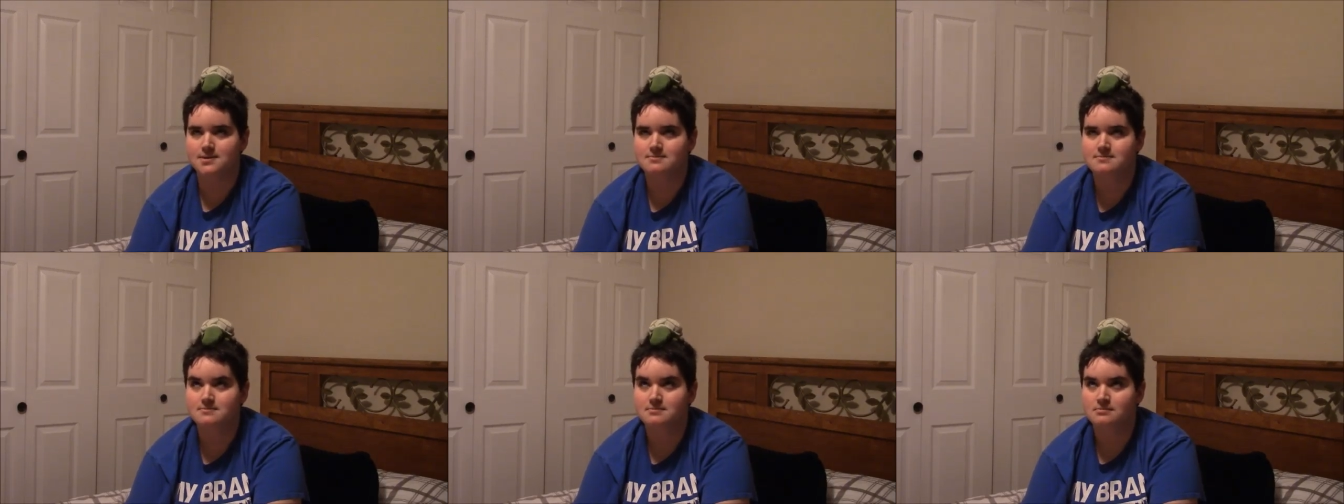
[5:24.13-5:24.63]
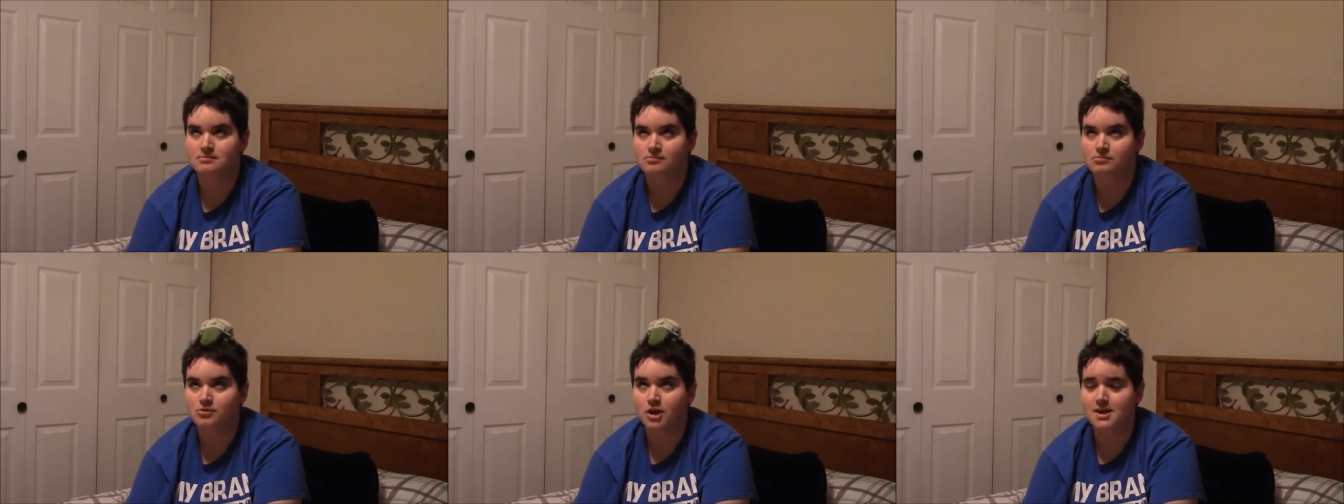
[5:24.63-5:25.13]

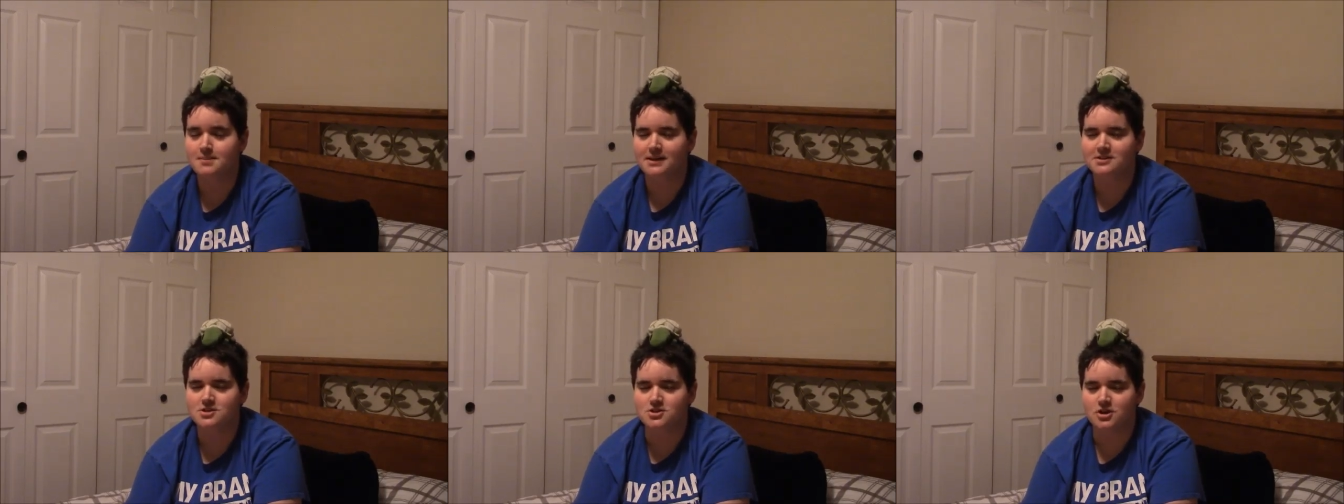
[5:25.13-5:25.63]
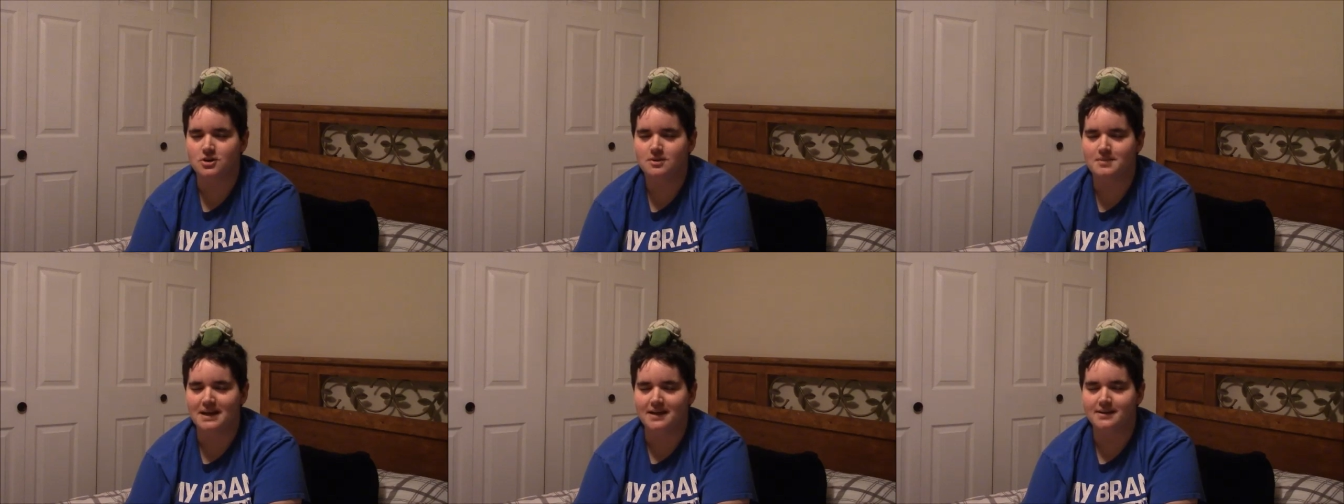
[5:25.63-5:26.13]
I'm trying to balance this turtle on
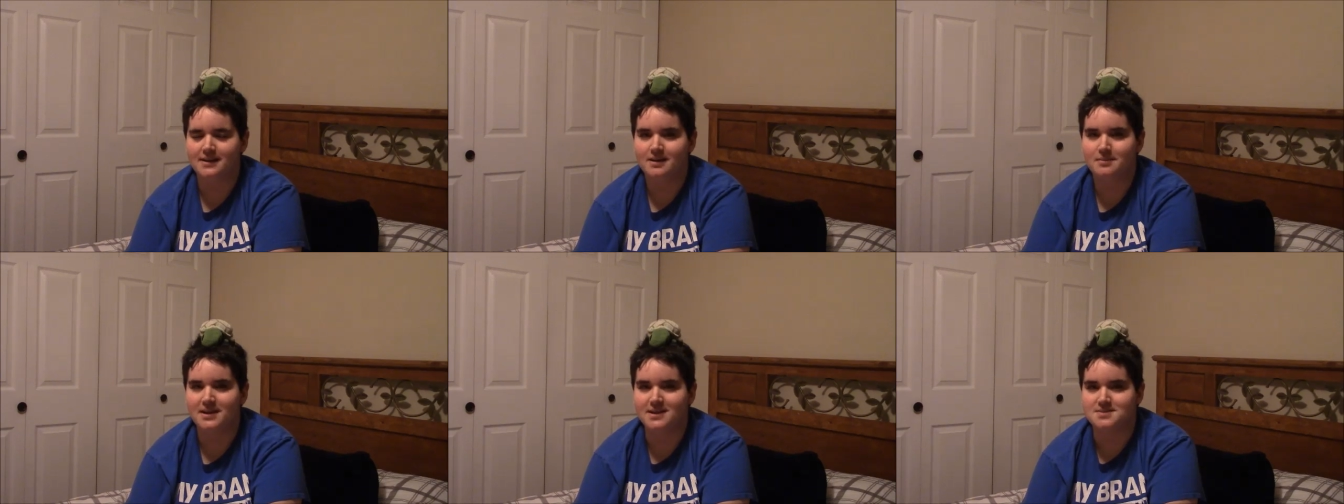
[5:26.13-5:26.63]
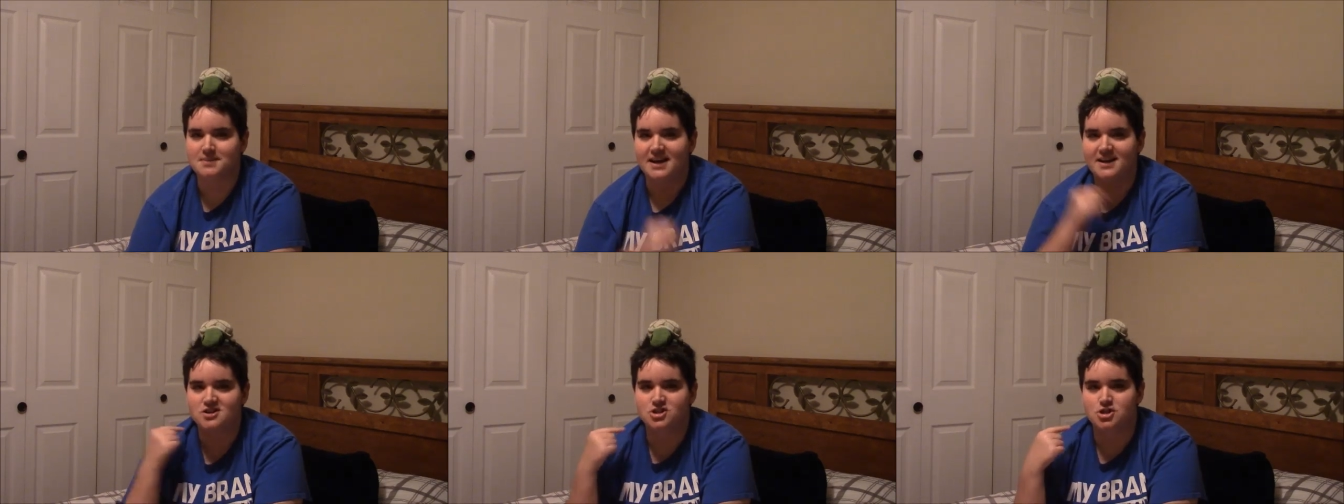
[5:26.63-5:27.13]
my head now because my
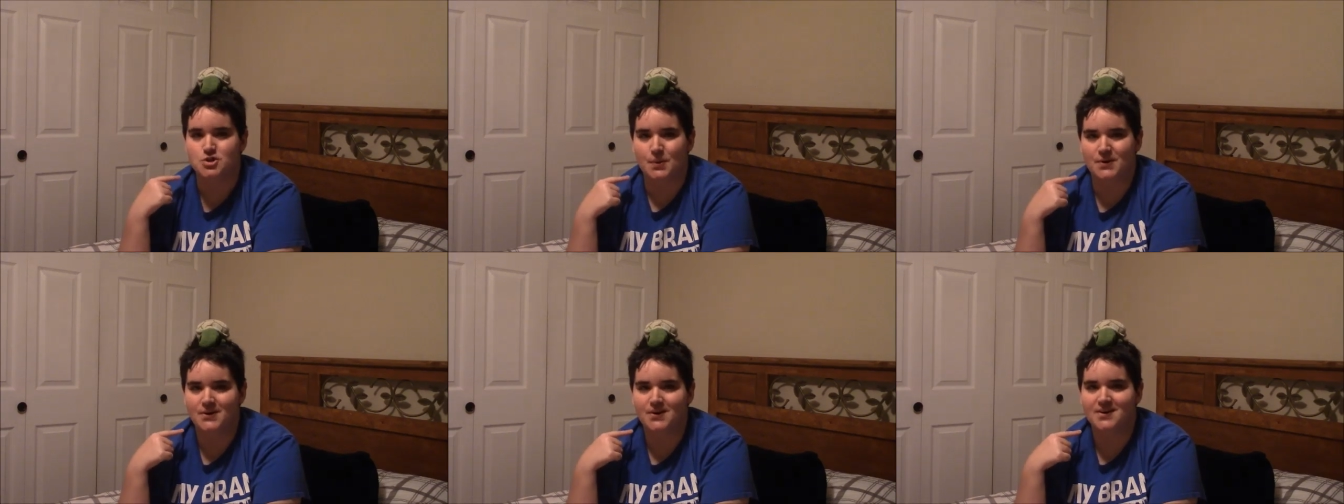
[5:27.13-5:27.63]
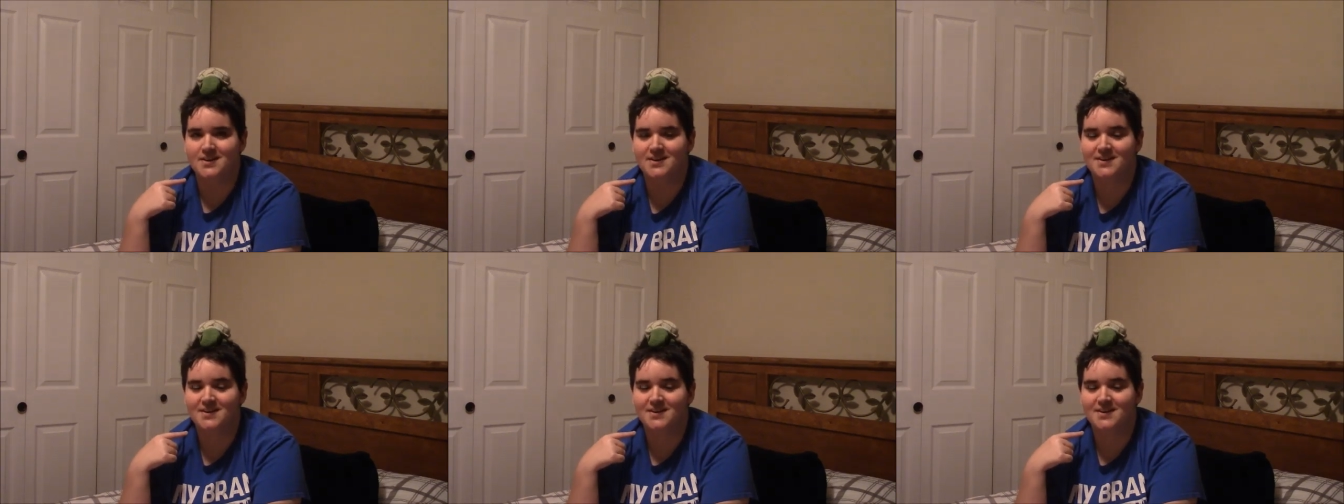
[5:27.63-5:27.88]
hair is shorter.